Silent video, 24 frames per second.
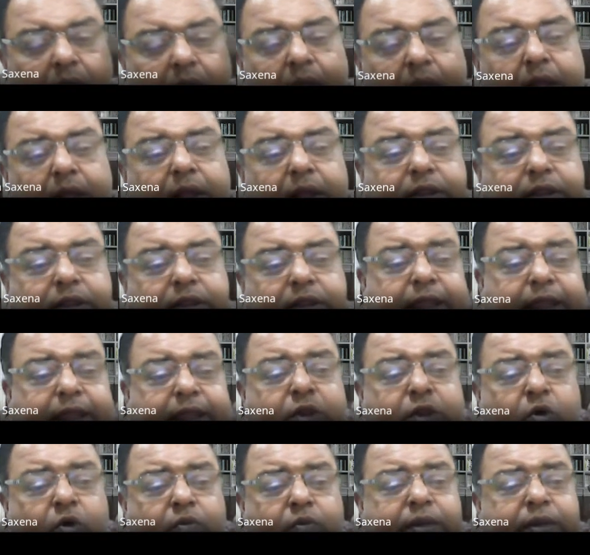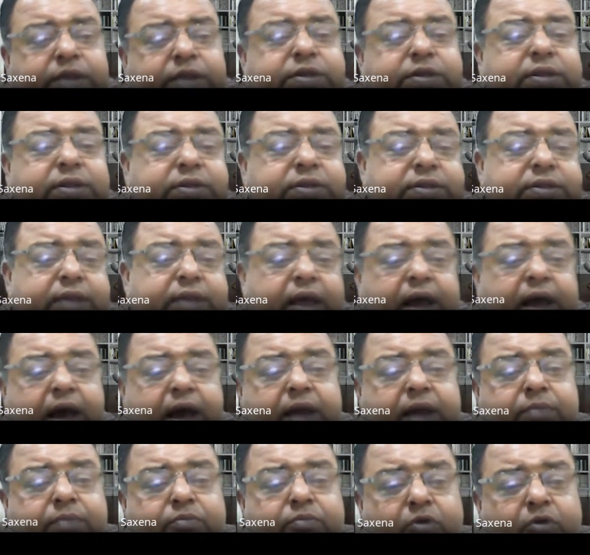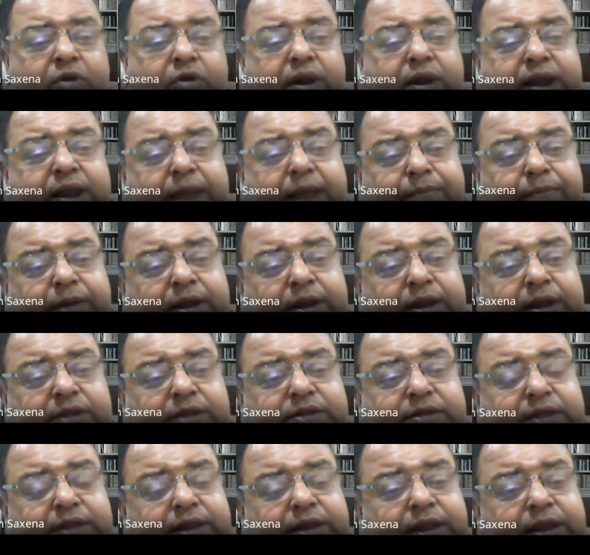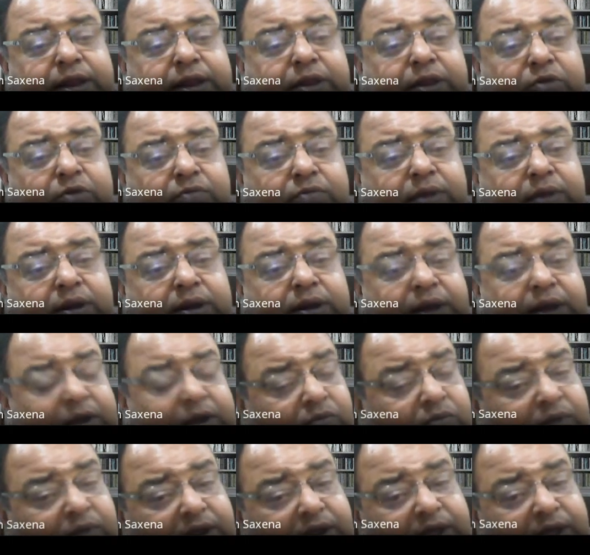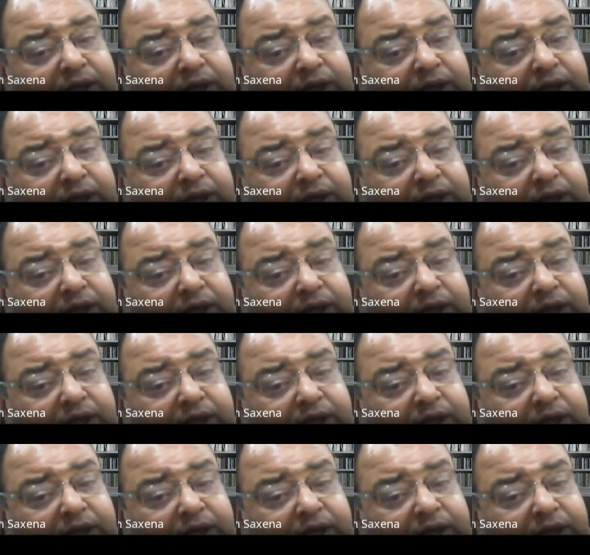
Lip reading: The innovations are more rapidly seen in human networking,